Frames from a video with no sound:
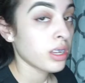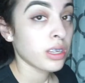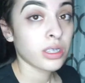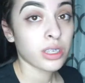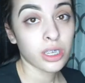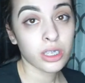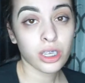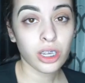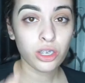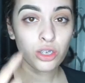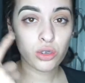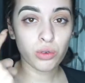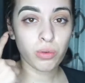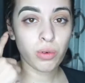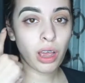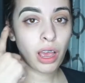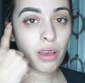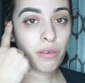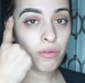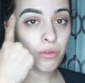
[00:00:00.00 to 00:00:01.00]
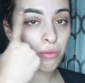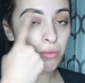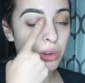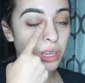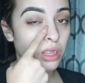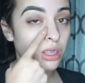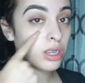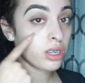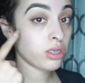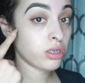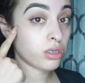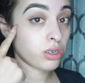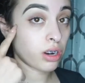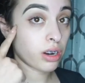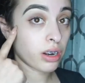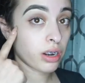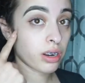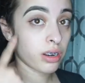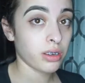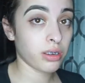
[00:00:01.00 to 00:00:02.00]
Since I do have really
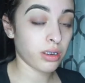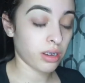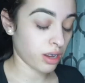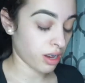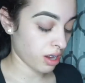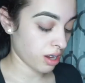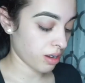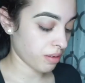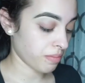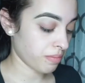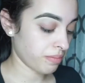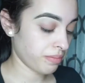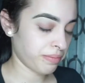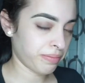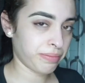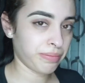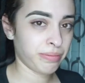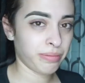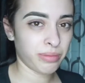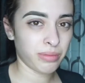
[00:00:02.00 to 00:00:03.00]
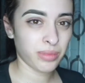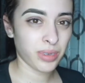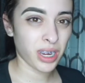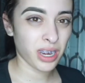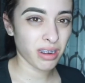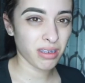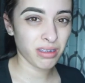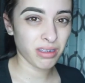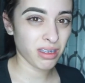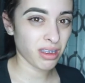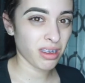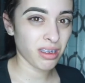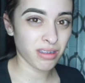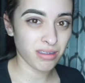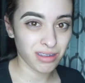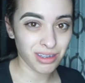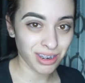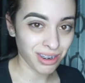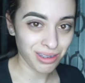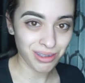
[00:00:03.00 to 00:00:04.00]
dark, how do you say it,
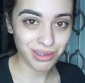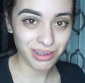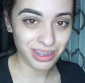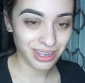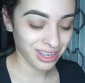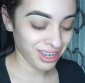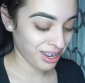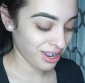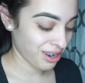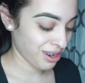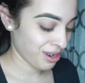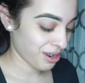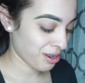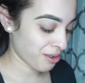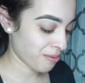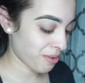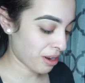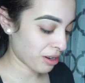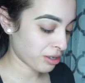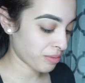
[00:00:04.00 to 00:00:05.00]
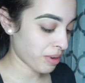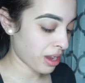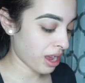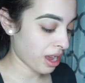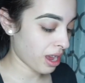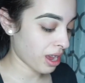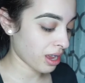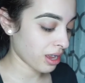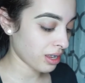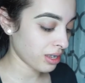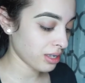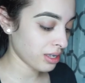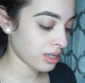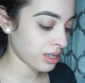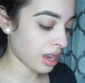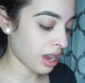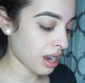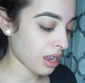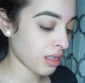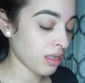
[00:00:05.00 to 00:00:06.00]
circles around my eyes,
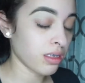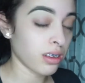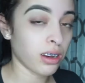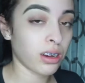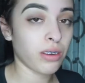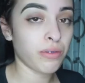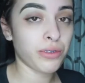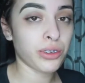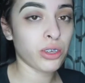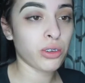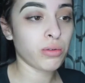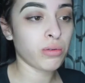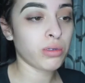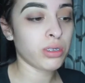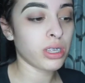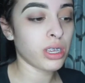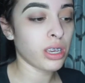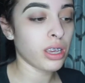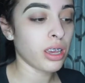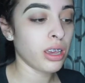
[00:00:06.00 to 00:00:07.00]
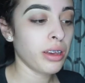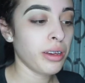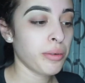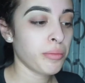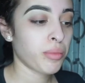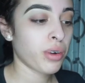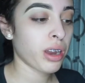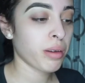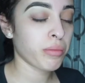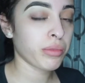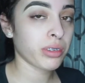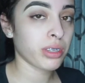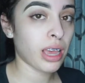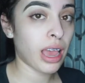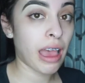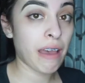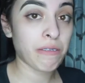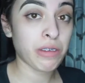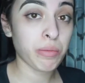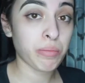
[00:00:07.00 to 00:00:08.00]
I love using primers that
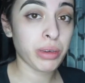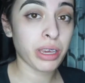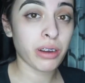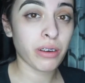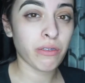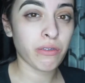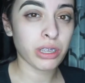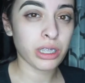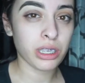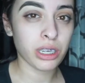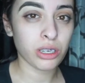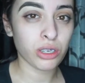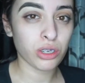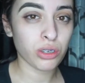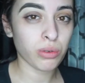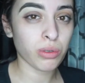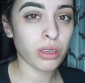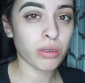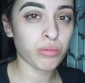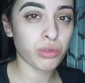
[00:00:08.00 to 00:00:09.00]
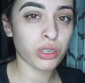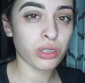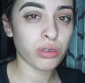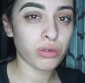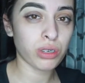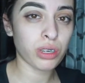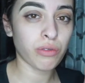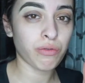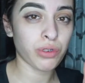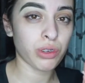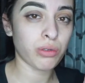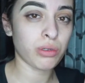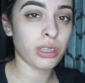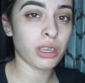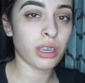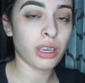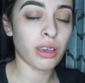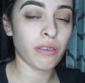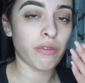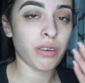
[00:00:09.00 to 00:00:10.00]
have a bit of a tint to them, just to diffuse
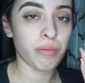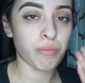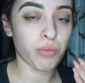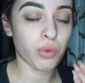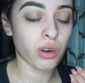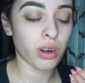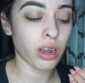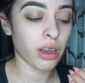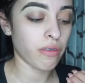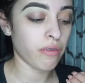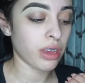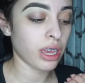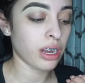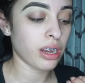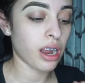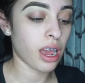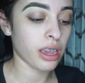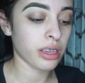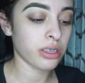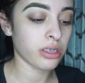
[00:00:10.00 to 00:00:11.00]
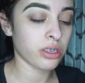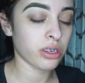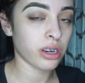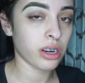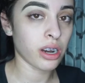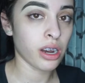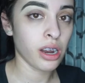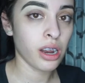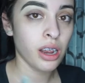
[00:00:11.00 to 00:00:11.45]
it, give it more of a nicer